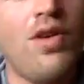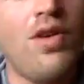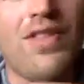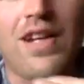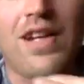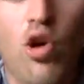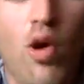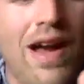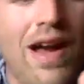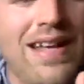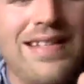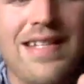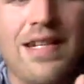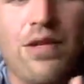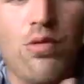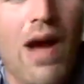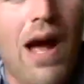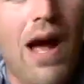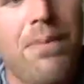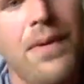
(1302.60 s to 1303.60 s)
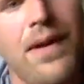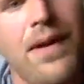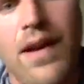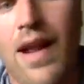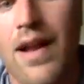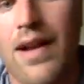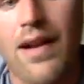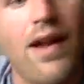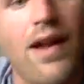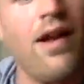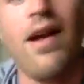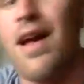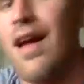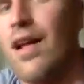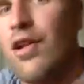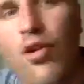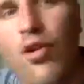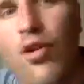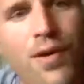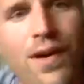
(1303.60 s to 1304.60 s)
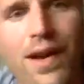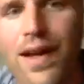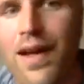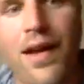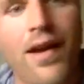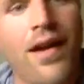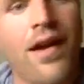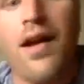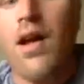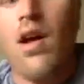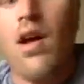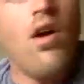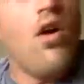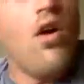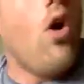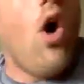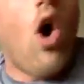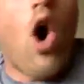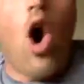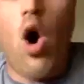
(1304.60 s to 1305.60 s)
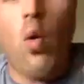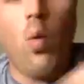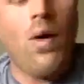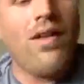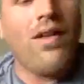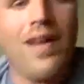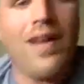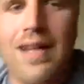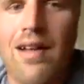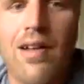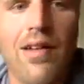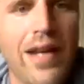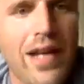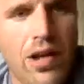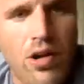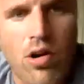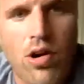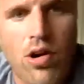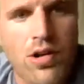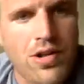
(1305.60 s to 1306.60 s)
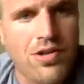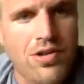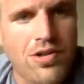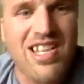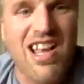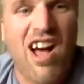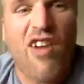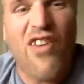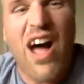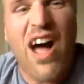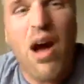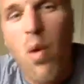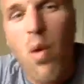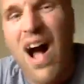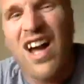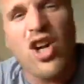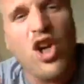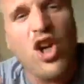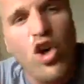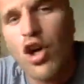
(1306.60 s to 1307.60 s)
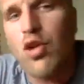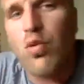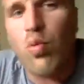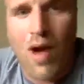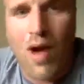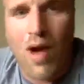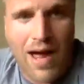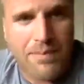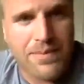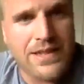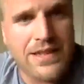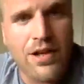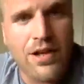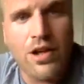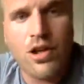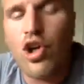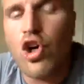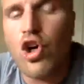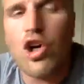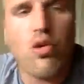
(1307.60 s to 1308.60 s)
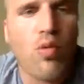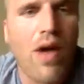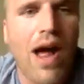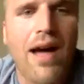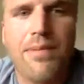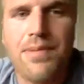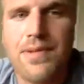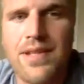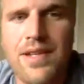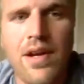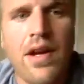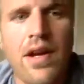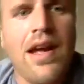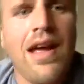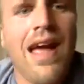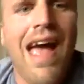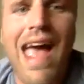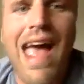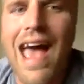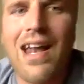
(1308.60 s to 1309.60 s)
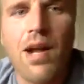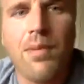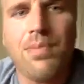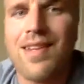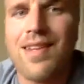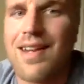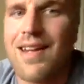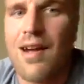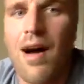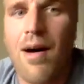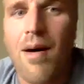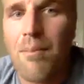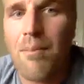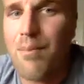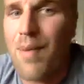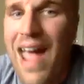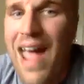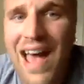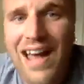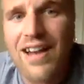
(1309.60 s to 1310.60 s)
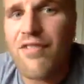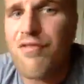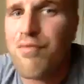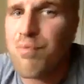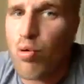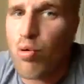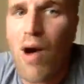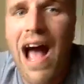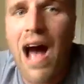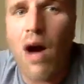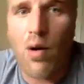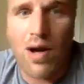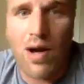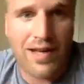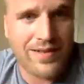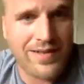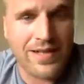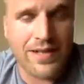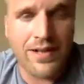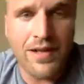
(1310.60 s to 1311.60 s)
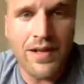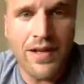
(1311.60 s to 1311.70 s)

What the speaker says: the crazy rep and then doing it all willy-nilly and hurting yourself. I want good reps. Good reps add up to combative prowess.